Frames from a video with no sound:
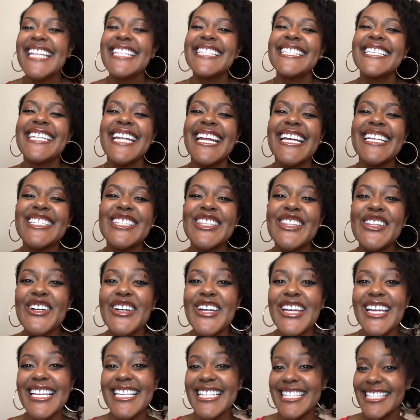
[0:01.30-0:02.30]
Today's
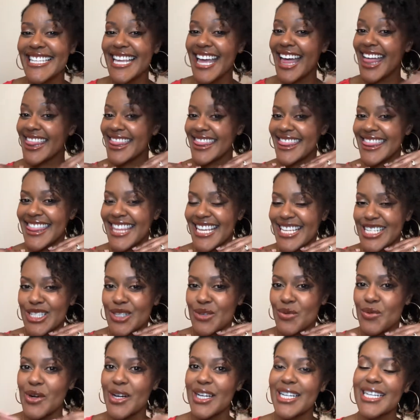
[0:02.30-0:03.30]
look is
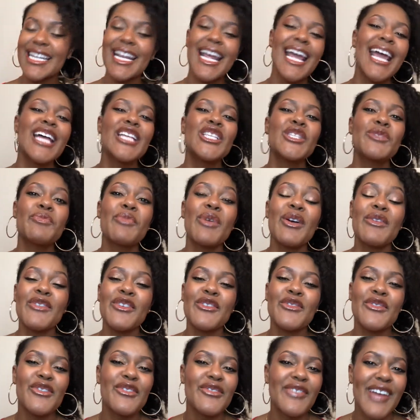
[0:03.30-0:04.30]
this one. It's
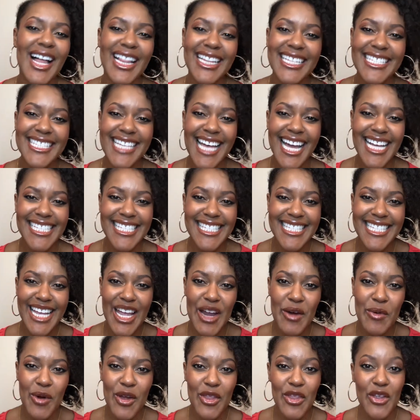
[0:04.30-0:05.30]
perfect for Valentine's
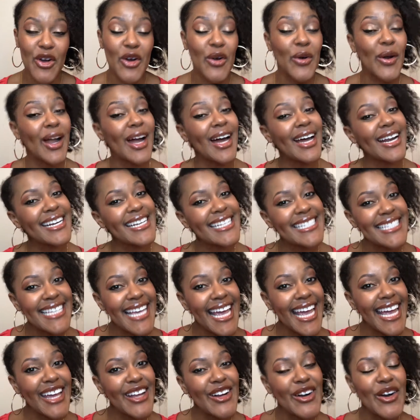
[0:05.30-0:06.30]
Day, whether you're going out on a
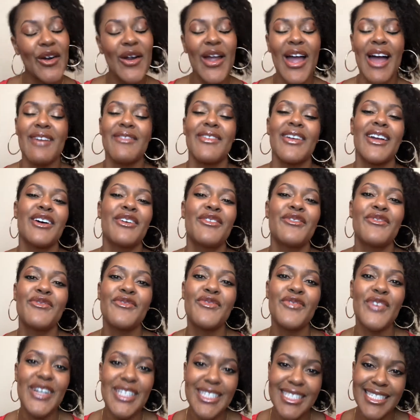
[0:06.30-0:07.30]
date or you're having a
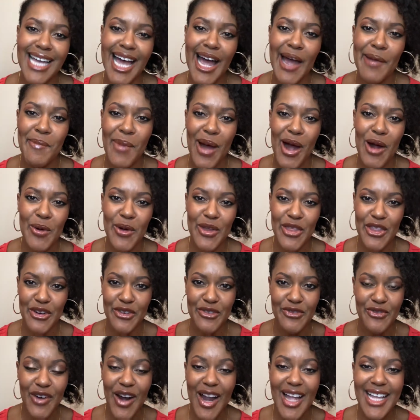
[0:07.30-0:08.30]
fun time out with your
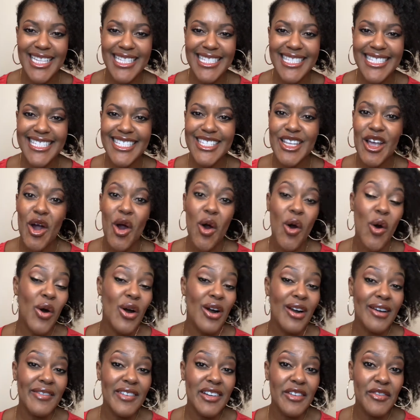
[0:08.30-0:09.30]
friends,
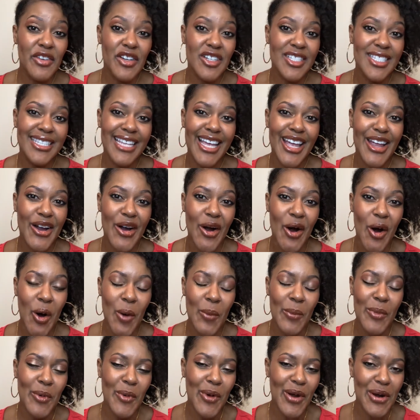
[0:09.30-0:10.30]
or even if you're staying
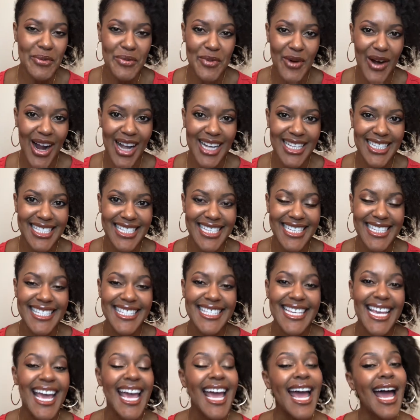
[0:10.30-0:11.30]
home and want to
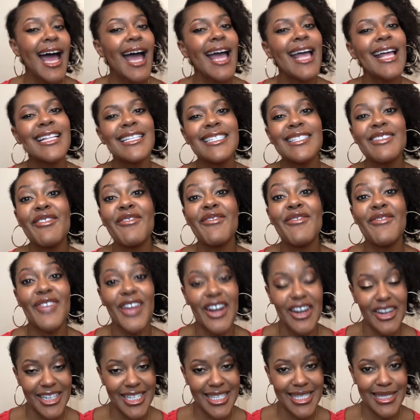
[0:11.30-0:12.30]
practice. It's
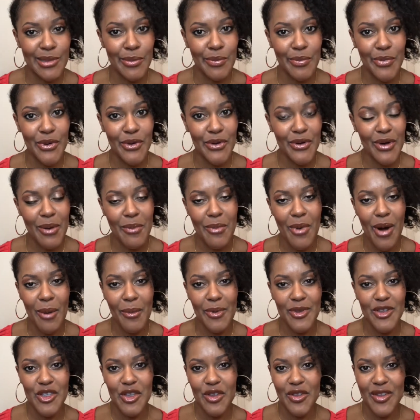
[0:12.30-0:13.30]
very simple. I
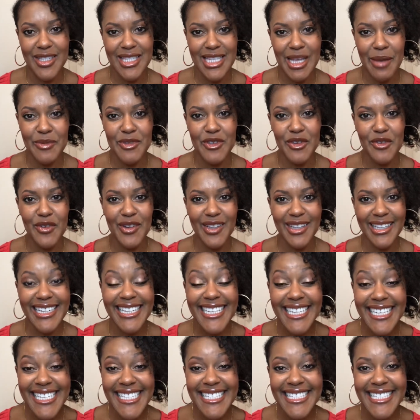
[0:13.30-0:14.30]
promise you the steps are really
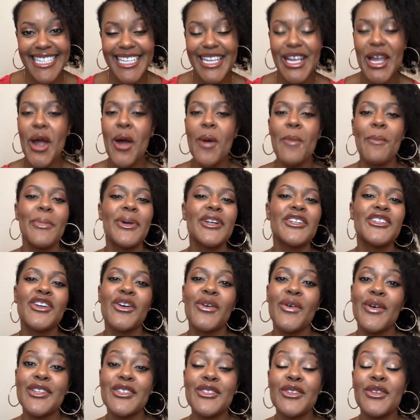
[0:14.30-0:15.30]
easy, but
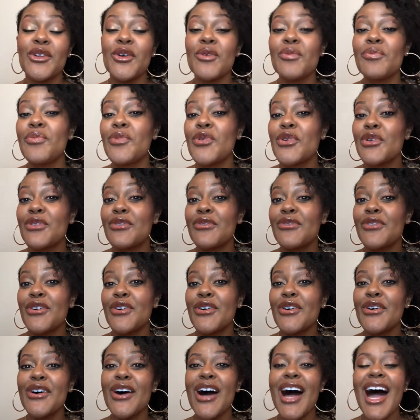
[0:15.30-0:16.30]
you're going to look
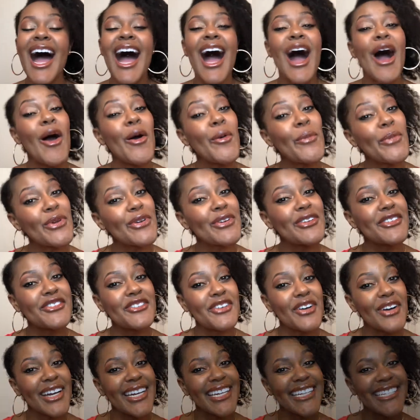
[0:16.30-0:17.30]
beautiful. Hope you
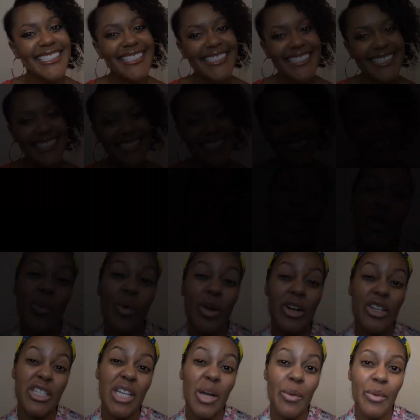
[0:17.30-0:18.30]
enjoy it. You
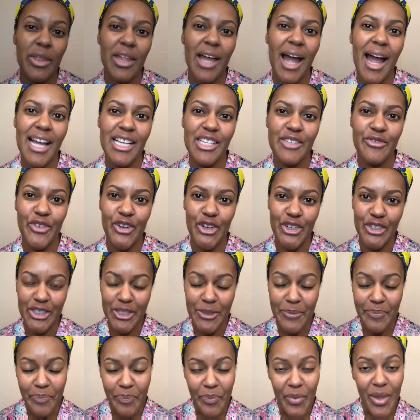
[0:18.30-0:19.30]
want to start with the eyes
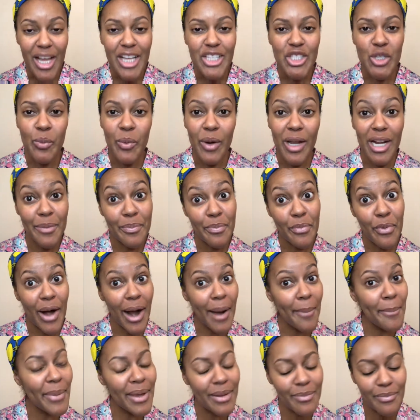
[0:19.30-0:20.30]
first. So we're going to
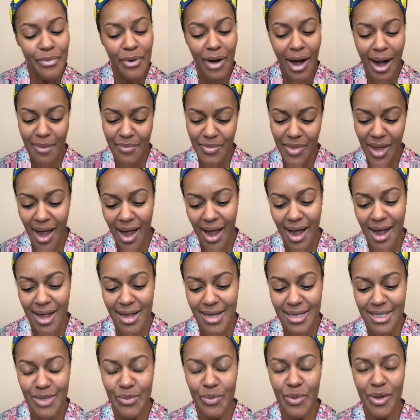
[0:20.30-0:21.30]
prep and prime the
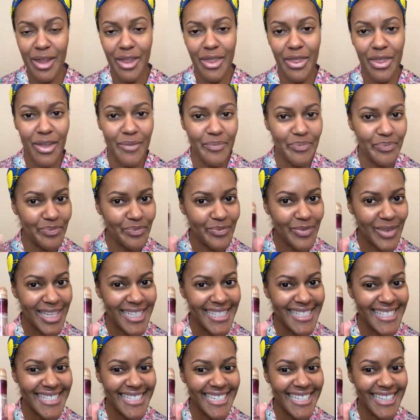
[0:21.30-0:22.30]
eyes with
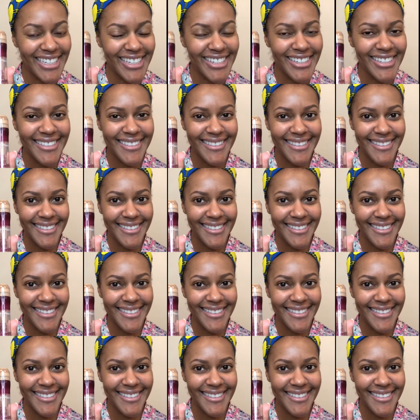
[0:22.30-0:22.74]
concealer.